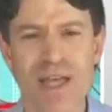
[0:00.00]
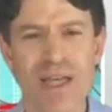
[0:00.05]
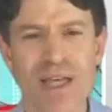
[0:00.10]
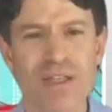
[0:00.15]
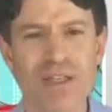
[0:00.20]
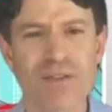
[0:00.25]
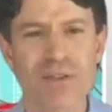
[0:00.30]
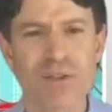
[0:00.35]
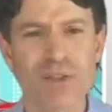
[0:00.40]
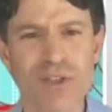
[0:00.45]

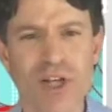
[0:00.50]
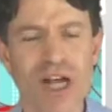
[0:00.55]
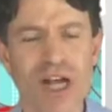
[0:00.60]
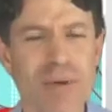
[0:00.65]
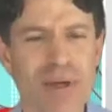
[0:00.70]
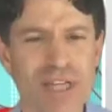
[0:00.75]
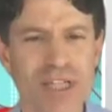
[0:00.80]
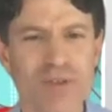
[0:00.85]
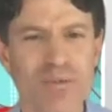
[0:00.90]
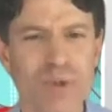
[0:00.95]
let's talk
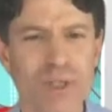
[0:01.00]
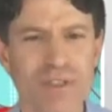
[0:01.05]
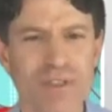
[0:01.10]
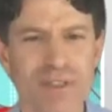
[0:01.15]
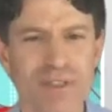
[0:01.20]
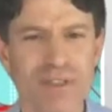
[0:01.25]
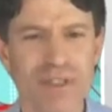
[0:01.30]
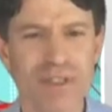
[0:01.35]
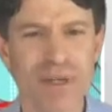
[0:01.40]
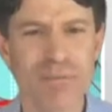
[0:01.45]
about each one
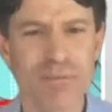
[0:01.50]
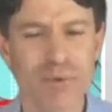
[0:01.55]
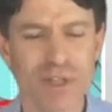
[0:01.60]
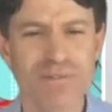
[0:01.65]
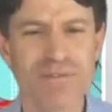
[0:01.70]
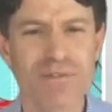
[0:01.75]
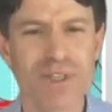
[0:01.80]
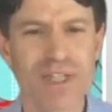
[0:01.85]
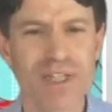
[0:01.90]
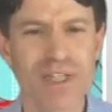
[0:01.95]

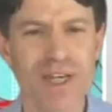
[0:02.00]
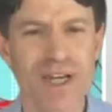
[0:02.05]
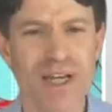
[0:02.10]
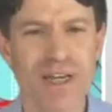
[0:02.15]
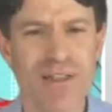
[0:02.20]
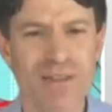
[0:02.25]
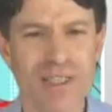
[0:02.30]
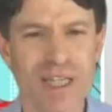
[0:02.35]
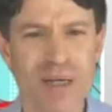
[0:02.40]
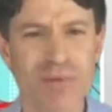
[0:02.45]
briefly,
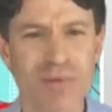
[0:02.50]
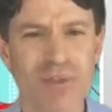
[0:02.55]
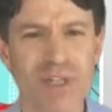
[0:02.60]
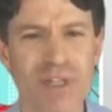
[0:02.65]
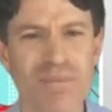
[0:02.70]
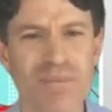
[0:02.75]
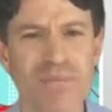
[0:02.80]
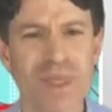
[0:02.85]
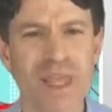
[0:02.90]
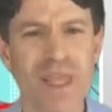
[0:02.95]

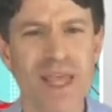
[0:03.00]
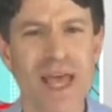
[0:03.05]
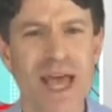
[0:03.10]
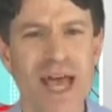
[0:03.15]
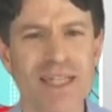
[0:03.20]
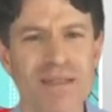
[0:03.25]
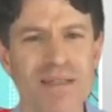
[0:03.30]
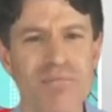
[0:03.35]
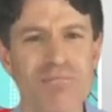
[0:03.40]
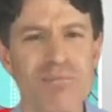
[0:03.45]
separately.
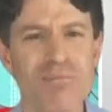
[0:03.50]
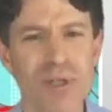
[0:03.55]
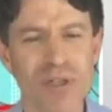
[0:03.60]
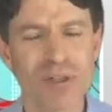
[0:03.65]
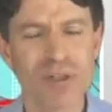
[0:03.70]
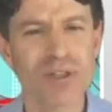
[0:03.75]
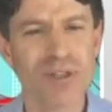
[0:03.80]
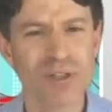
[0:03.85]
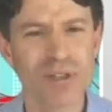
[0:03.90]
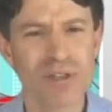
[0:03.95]
As a
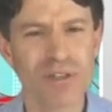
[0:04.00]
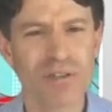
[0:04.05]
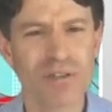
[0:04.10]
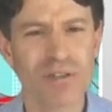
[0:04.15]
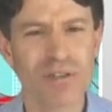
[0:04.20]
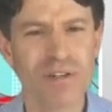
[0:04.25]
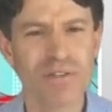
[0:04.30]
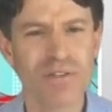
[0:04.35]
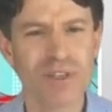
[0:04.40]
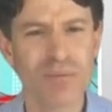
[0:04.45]
builder
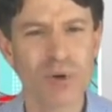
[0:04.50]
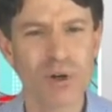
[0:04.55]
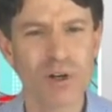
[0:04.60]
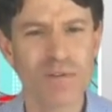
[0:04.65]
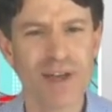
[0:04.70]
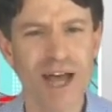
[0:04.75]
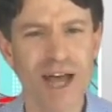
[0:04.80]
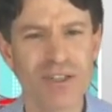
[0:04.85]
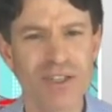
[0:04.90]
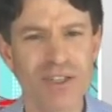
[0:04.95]
of
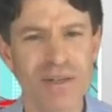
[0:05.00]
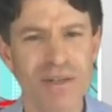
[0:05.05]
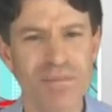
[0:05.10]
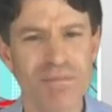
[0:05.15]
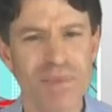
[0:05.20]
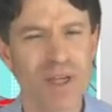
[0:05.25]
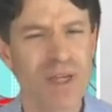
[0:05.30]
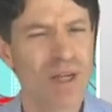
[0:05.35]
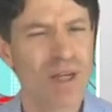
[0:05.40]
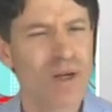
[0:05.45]
supportive housing,
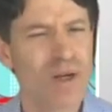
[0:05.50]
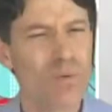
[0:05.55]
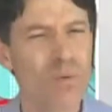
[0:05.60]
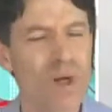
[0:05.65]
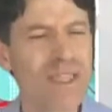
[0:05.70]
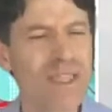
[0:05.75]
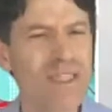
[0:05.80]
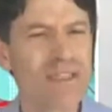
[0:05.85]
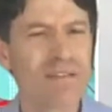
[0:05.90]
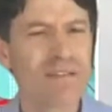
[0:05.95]
what
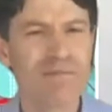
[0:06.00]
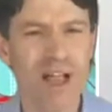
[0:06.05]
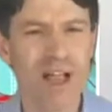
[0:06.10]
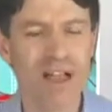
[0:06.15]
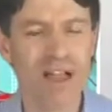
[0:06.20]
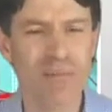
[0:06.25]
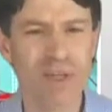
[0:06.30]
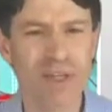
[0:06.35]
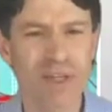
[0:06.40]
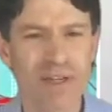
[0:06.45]
does a
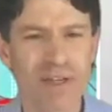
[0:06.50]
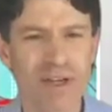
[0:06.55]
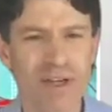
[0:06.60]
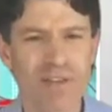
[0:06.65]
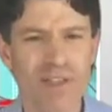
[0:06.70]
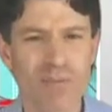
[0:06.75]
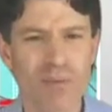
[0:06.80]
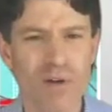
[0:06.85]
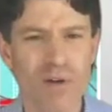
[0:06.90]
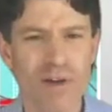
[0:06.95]
development of
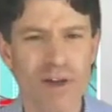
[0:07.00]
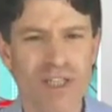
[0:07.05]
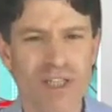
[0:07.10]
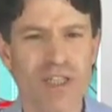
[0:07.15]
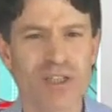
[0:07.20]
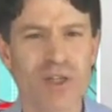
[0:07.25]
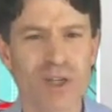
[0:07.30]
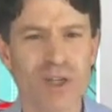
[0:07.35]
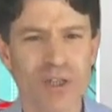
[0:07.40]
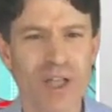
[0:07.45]
supportive
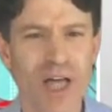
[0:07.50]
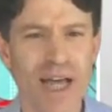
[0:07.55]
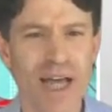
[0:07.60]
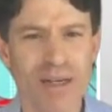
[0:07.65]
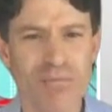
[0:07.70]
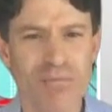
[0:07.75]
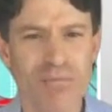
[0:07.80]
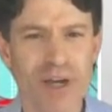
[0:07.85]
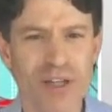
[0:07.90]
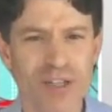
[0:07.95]
housing look like
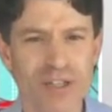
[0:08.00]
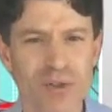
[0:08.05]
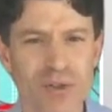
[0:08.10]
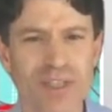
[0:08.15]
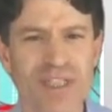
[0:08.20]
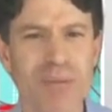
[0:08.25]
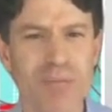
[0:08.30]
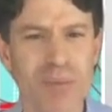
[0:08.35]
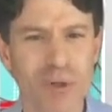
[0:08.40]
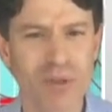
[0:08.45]
compared to a
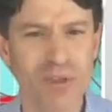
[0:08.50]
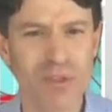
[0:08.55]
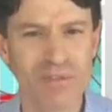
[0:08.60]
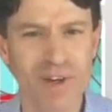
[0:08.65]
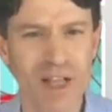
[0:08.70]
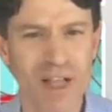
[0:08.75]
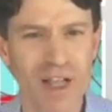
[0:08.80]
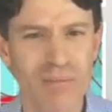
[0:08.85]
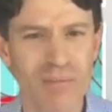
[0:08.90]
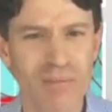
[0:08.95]
typical
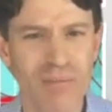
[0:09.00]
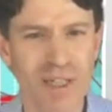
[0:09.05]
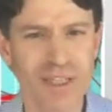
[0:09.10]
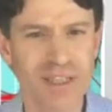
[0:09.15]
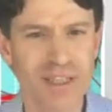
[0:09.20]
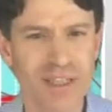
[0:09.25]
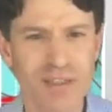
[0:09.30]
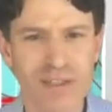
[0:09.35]
development? Is it,